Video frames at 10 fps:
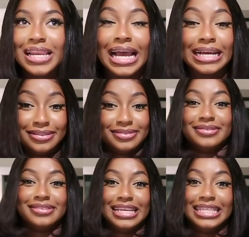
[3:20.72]
be like
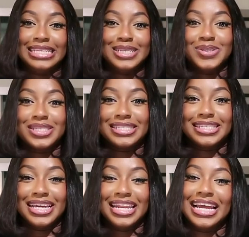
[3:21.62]
this,
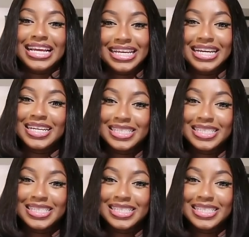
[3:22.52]
like,